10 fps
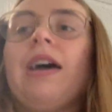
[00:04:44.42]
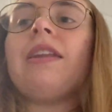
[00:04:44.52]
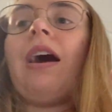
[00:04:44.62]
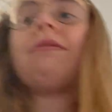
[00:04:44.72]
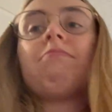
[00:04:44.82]
and
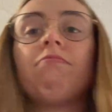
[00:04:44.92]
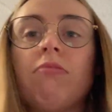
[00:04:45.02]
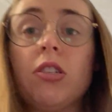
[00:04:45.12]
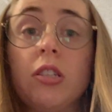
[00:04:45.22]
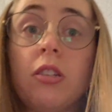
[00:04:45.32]
not
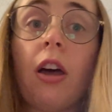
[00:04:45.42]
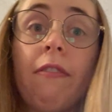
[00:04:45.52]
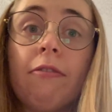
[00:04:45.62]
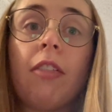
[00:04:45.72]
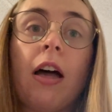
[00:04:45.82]

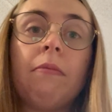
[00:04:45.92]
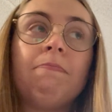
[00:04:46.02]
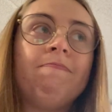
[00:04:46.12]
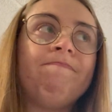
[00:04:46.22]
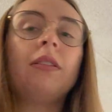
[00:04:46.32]
stuff
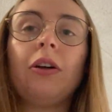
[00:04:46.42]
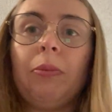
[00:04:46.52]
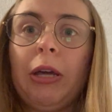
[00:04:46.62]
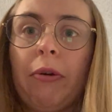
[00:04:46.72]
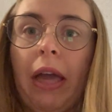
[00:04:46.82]
them, they'll
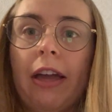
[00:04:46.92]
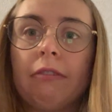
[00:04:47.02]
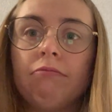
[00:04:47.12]
be okay.